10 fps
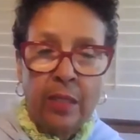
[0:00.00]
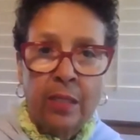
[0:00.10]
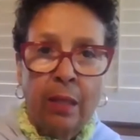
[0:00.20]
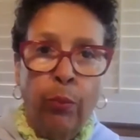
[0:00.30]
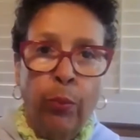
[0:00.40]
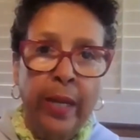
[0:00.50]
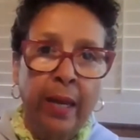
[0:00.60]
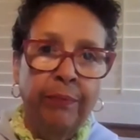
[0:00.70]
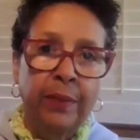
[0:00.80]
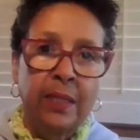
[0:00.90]
things that we
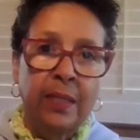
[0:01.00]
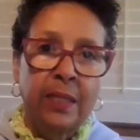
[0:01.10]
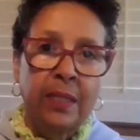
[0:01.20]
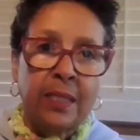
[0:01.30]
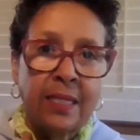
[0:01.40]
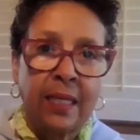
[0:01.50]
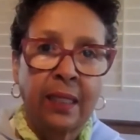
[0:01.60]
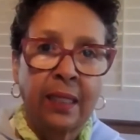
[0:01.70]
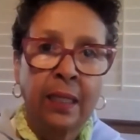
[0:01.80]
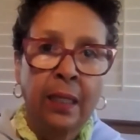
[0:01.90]
have been
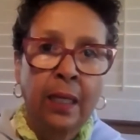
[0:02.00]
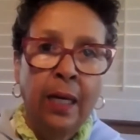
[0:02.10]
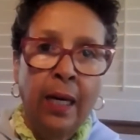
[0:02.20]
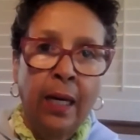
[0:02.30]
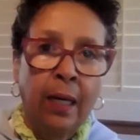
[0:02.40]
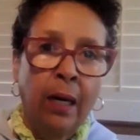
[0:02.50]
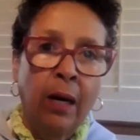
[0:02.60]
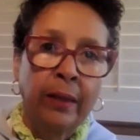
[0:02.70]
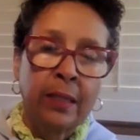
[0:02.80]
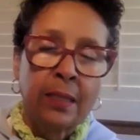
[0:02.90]
discussing
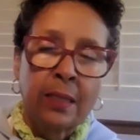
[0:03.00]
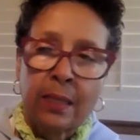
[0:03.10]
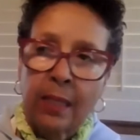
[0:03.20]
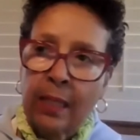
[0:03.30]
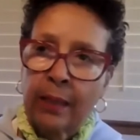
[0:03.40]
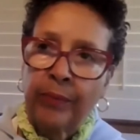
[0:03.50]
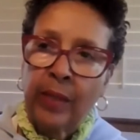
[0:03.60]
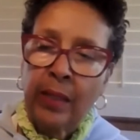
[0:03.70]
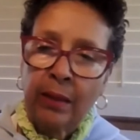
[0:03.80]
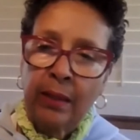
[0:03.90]
on this
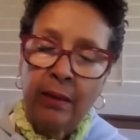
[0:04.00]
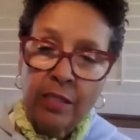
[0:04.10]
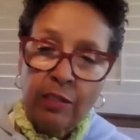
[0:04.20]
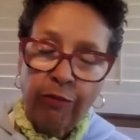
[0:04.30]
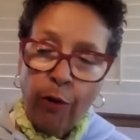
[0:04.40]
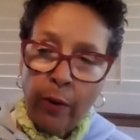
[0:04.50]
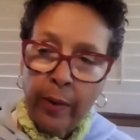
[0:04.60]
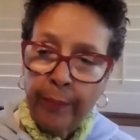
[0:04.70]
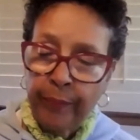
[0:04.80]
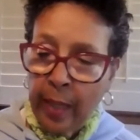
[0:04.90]
in this
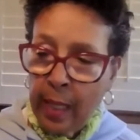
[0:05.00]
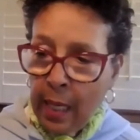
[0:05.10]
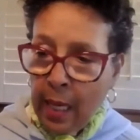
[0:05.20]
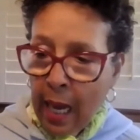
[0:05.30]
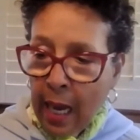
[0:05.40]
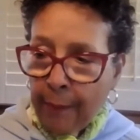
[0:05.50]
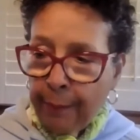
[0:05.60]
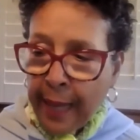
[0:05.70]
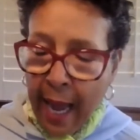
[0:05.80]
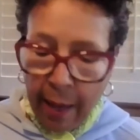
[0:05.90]
forum.
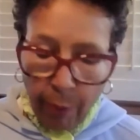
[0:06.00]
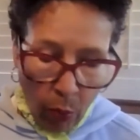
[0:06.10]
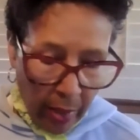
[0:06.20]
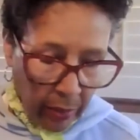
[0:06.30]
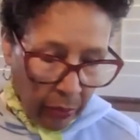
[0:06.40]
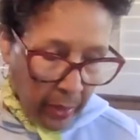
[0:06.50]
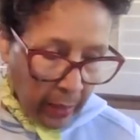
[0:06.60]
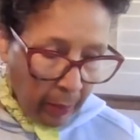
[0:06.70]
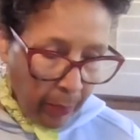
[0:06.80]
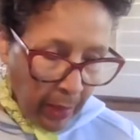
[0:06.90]
But I'm
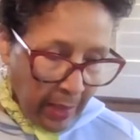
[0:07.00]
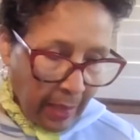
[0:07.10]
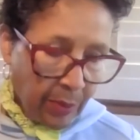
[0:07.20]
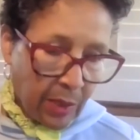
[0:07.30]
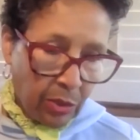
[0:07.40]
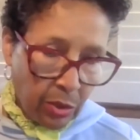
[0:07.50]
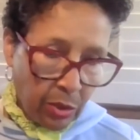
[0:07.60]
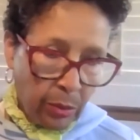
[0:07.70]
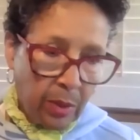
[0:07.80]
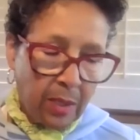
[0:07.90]
wondering, many times our
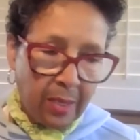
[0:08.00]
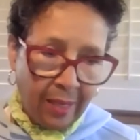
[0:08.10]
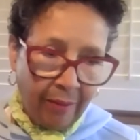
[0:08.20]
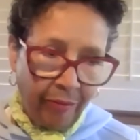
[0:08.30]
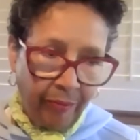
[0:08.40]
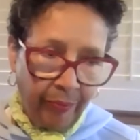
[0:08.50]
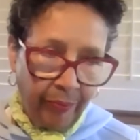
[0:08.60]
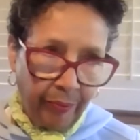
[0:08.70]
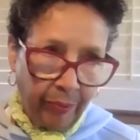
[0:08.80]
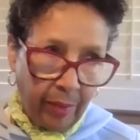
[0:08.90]
students
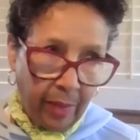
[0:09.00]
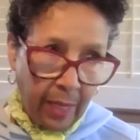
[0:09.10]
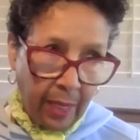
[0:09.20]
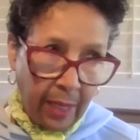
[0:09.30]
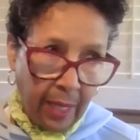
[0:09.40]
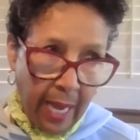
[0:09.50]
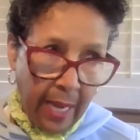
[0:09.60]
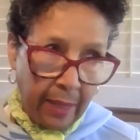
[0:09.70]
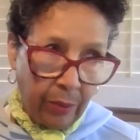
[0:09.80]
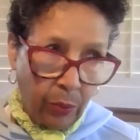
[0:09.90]
think
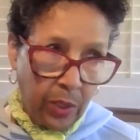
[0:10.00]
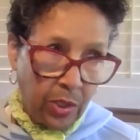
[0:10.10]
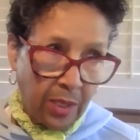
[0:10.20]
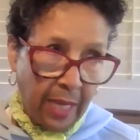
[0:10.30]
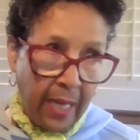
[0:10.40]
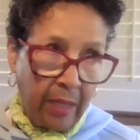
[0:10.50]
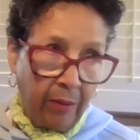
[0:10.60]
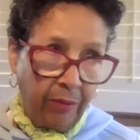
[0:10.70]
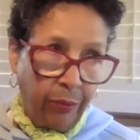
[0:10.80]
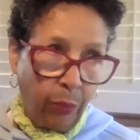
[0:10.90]
that we just kind
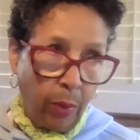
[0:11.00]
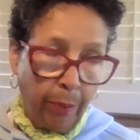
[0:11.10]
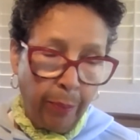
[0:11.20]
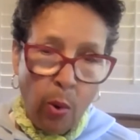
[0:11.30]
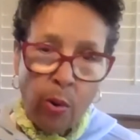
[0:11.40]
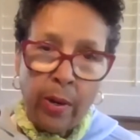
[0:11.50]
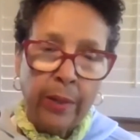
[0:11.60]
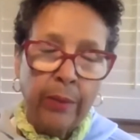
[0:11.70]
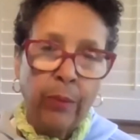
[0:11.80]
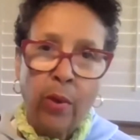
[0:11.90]
of were
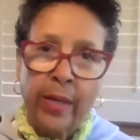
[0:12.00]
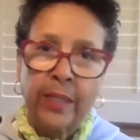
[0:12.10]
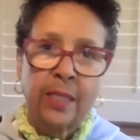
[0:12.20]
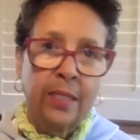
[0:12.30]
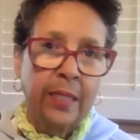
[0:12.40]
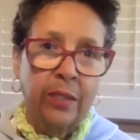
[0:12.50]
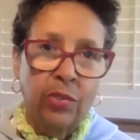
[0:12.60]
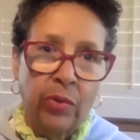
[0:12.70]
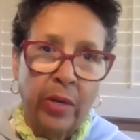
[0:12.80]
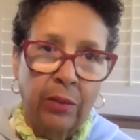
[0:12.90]
born wanting to
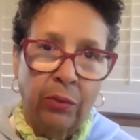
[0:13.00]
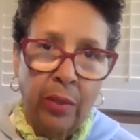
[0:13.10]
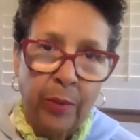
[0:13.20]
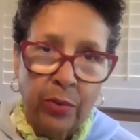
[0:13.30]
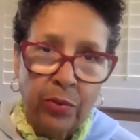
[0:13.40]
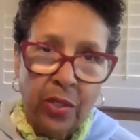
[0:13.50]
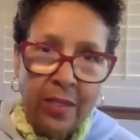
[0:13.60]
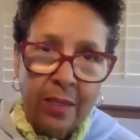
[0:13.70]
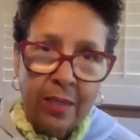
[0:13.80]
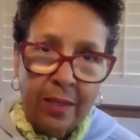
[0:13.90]
deconstruct the criminal
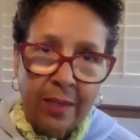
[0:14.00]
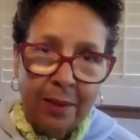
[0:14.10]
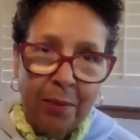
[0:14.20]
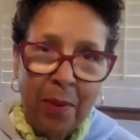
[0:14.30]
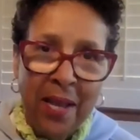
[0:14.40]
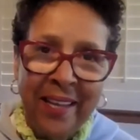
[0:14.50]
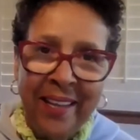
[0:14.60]
justice system.